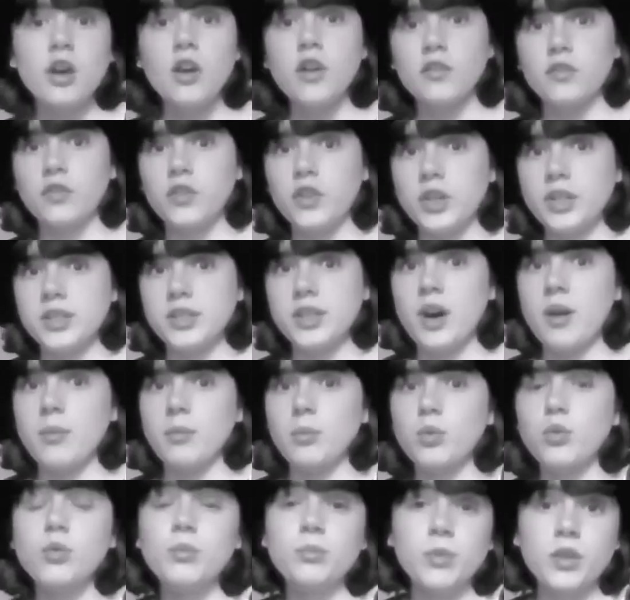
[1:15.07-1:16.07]
For
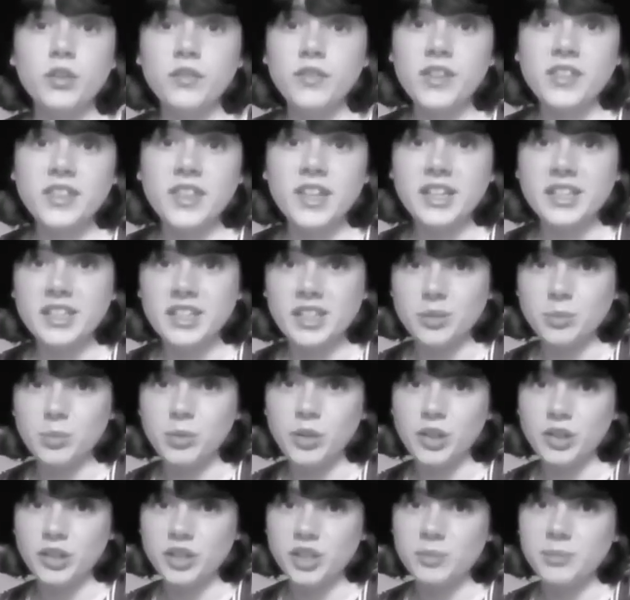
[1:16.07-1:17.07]
example, movie theatres were
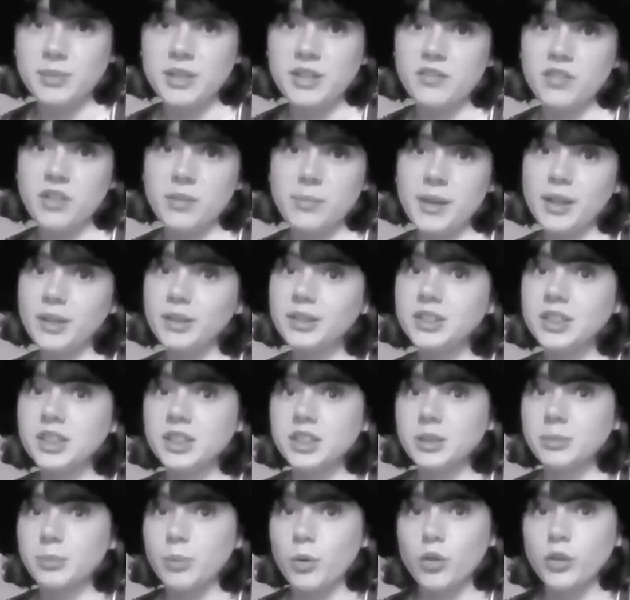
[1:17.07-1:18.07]
looked to be rebuilt to
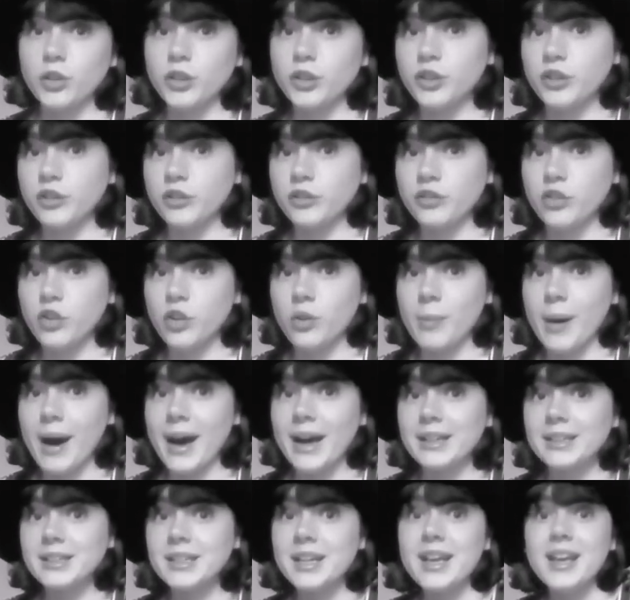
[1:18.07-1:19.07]
support the new
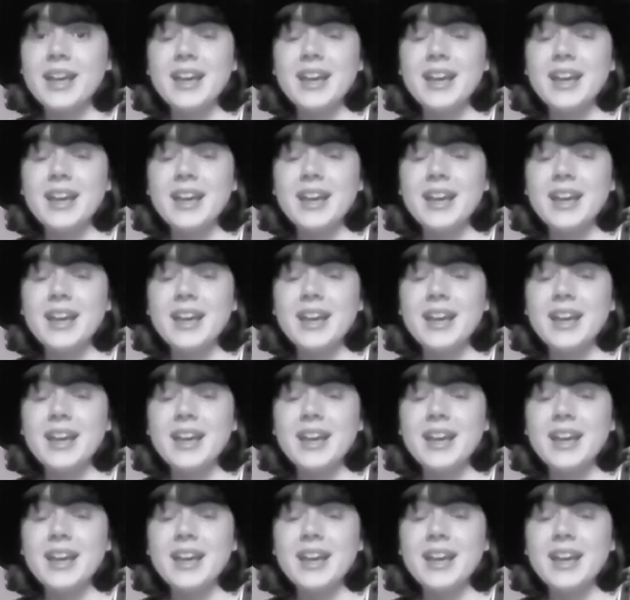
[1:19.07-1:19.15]
format,